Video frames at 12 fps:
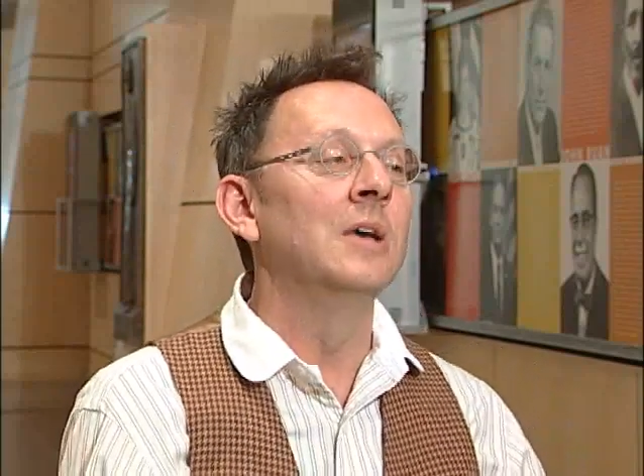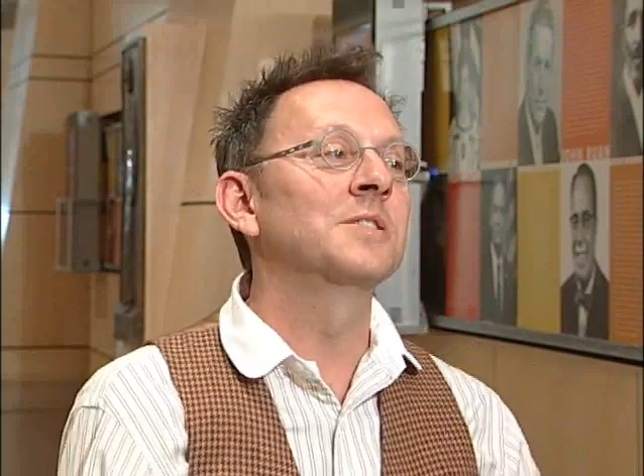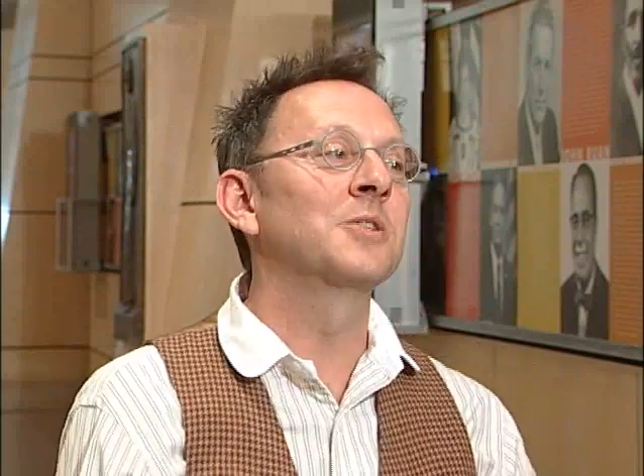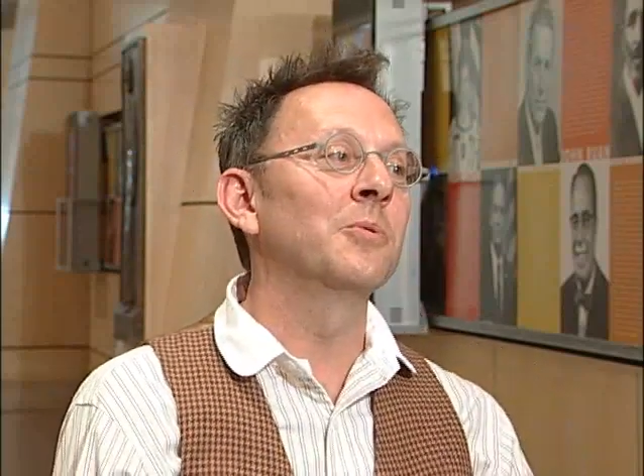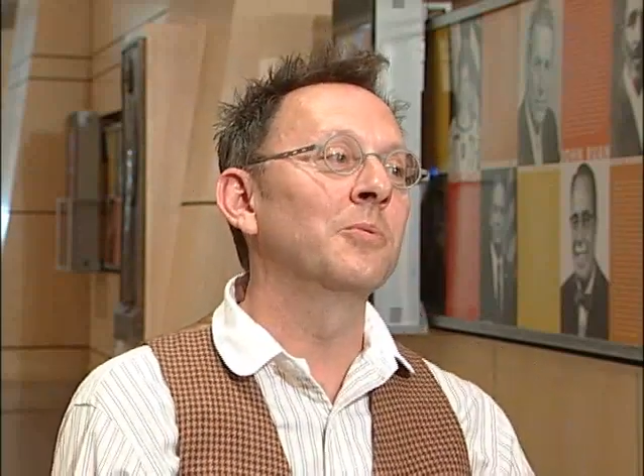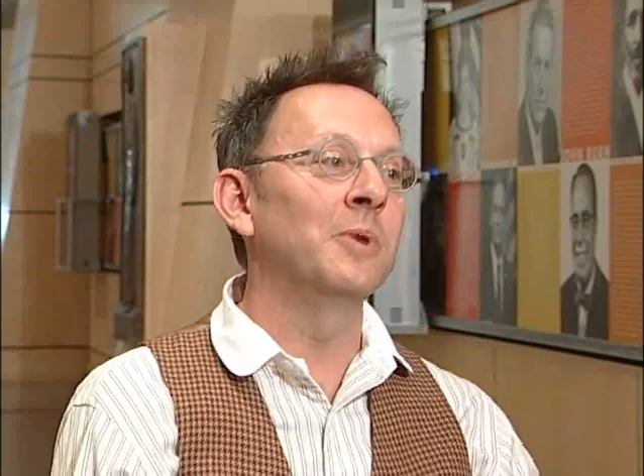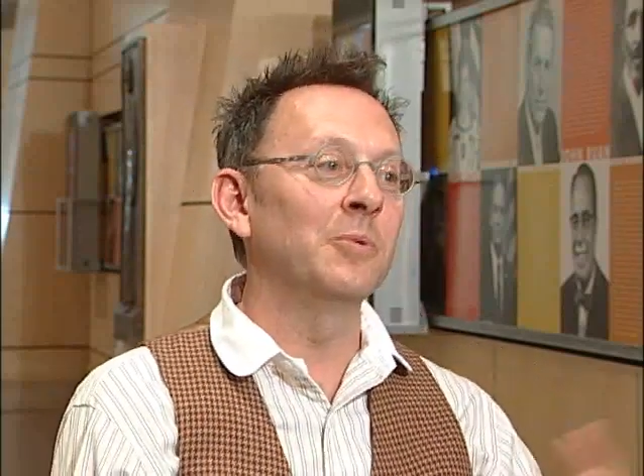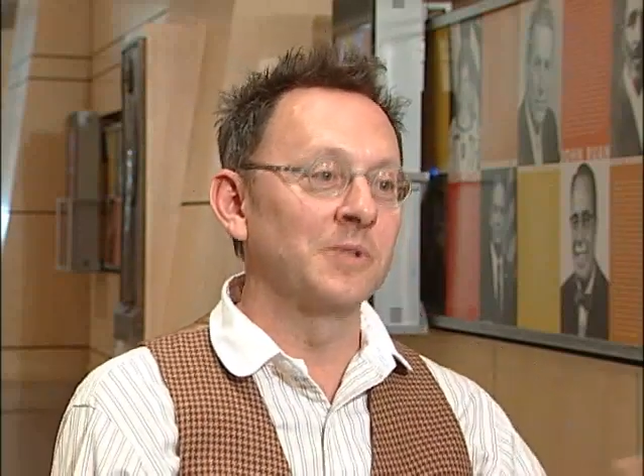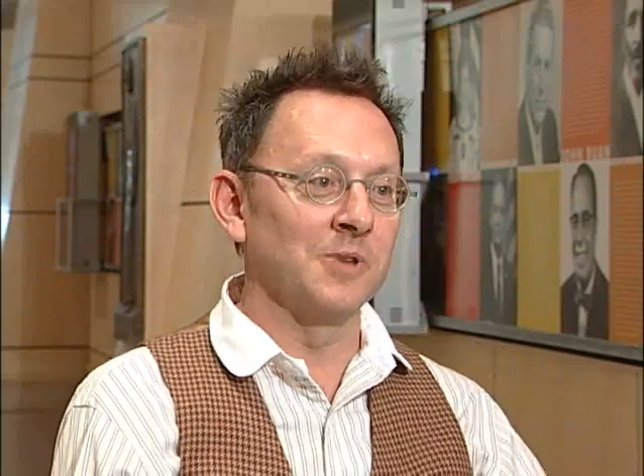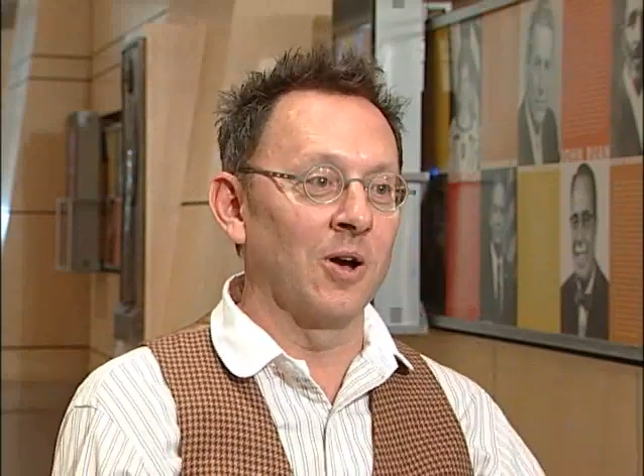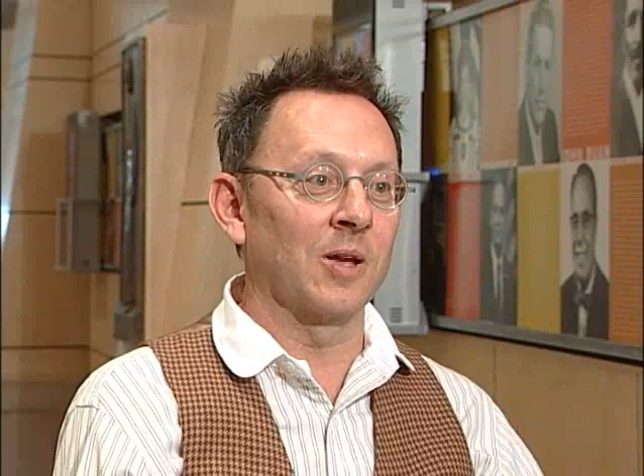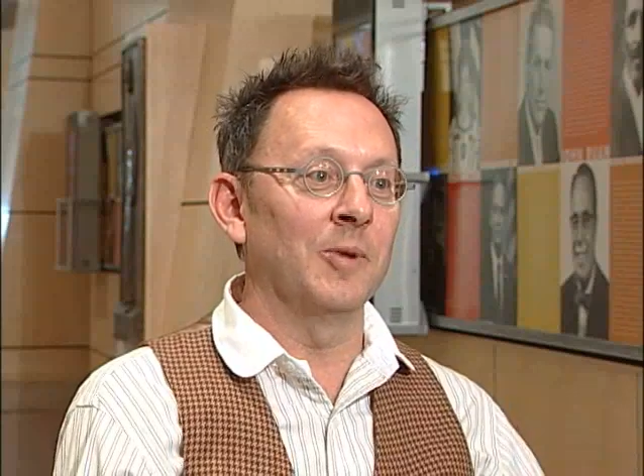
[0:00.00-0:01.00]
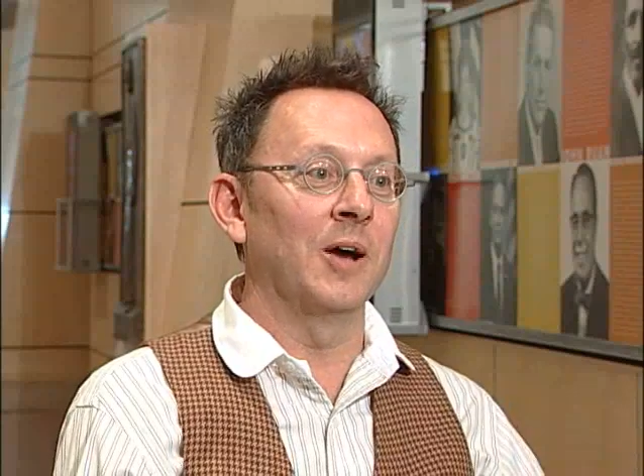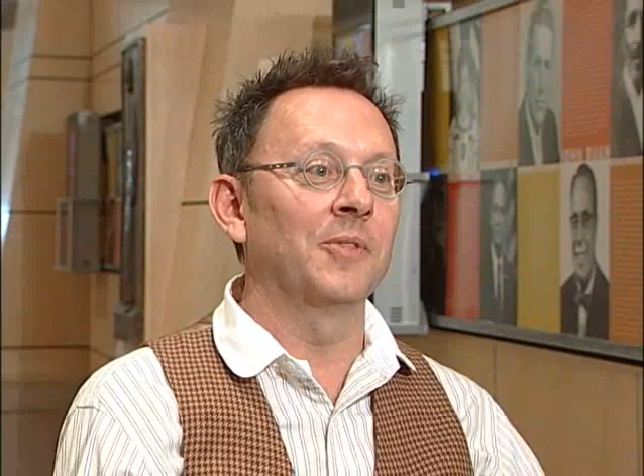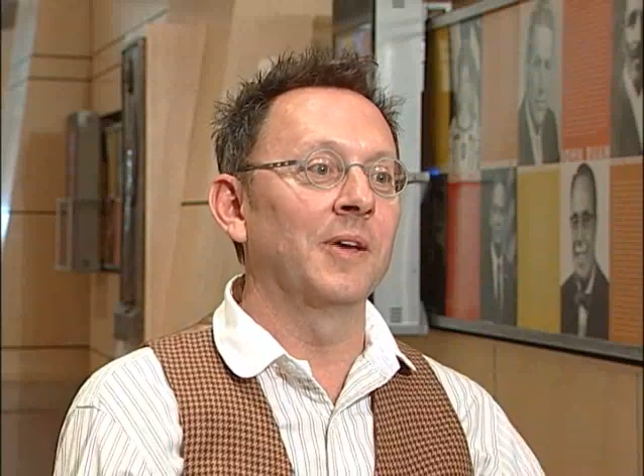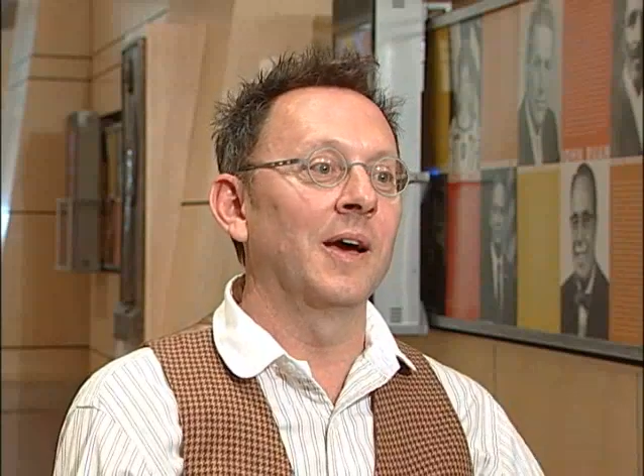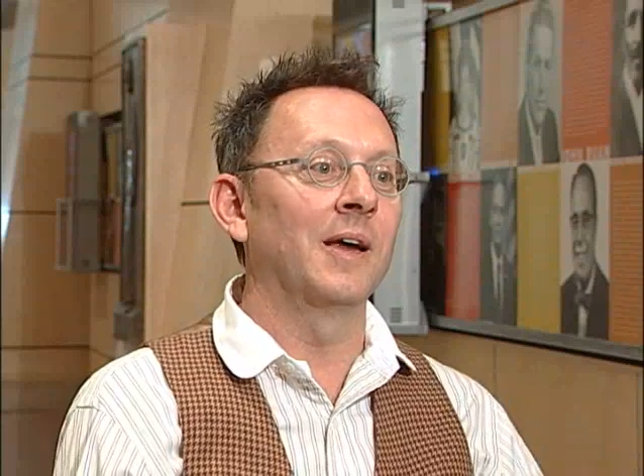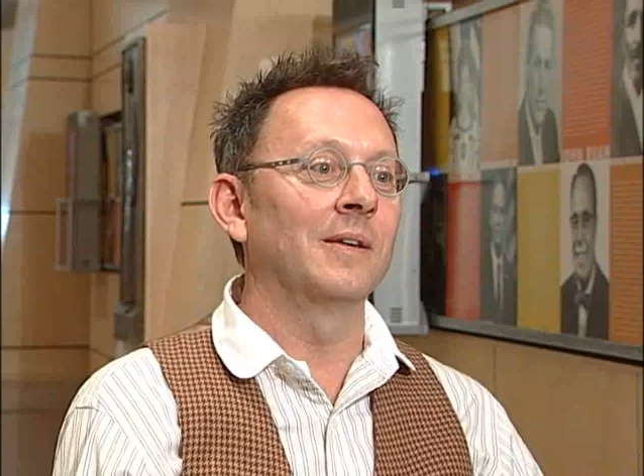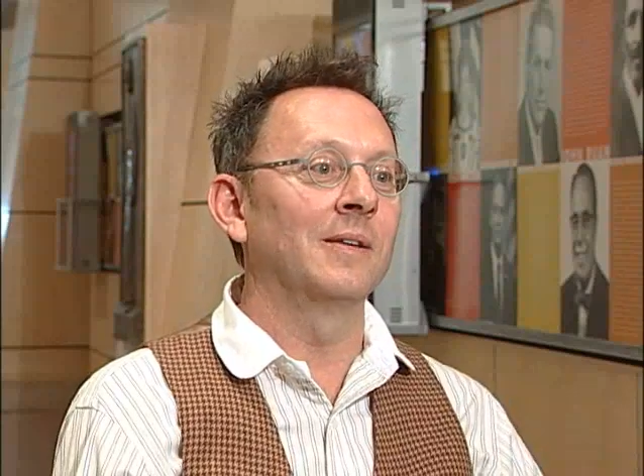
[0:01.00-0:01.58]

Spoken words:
So we would talk about that,